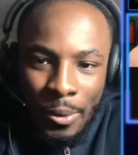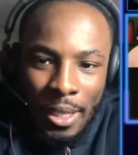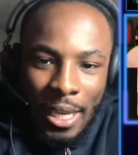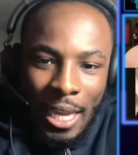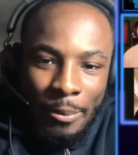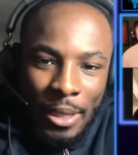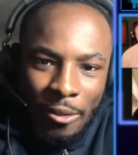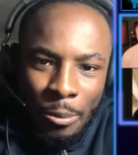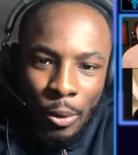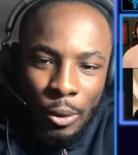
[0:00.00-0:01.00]
in the game and
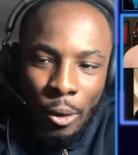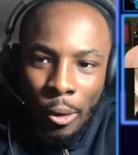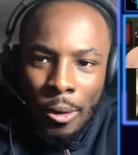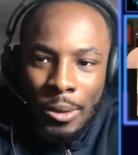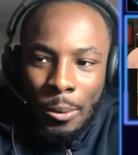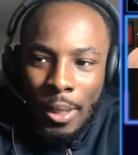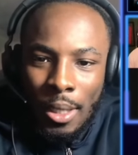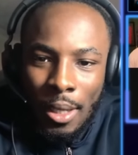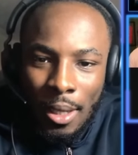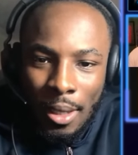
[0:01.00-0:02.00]
Liverpool don't go on to win.
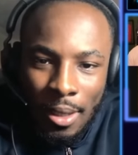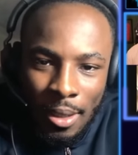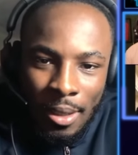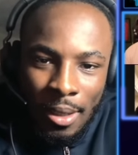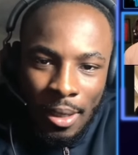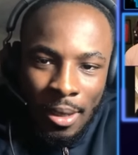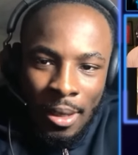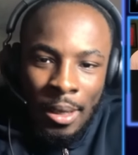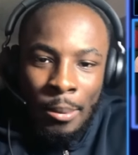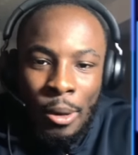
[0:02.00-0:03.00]

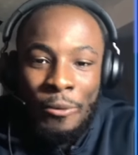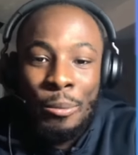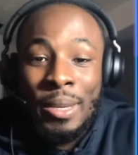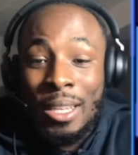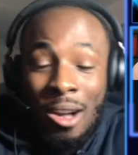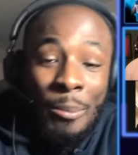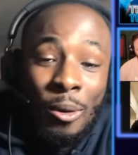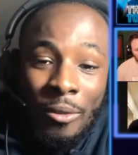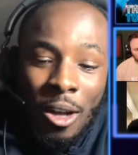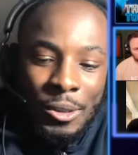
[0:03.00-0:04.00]
But for me, a couple
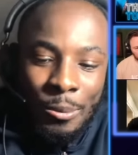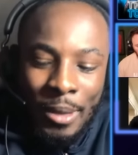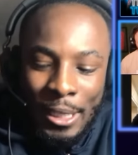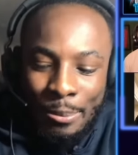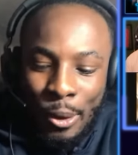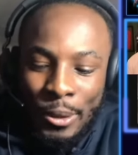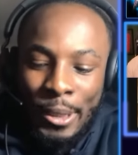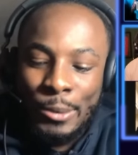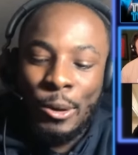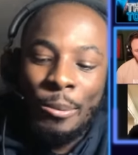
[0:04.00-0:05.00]
of Arsenal players bottled it
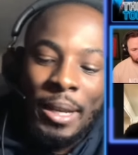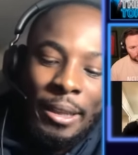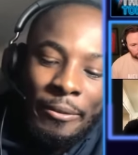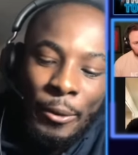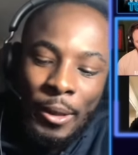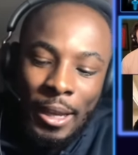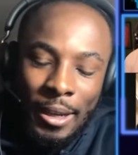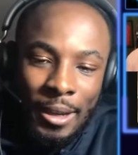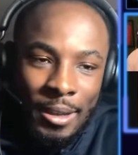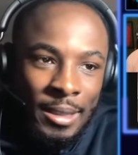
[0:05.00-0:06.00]
as well, man. I feel like
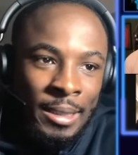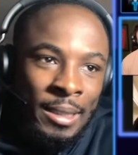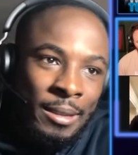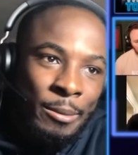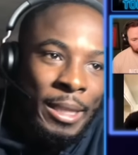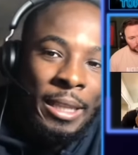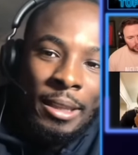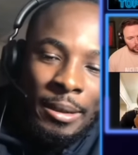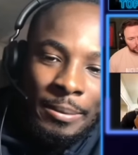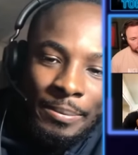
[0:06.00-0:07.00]
I was going to say
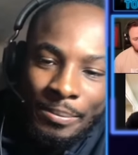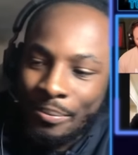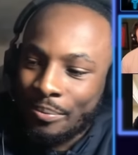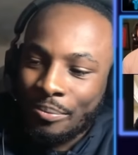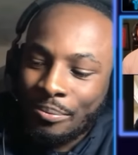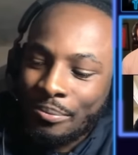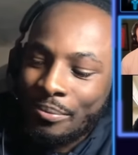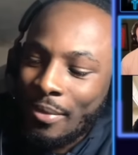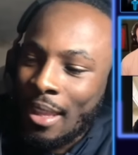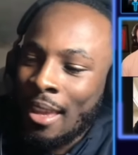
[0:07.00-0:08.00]
that. Do you have to speak on
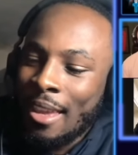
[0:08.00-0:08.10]
that?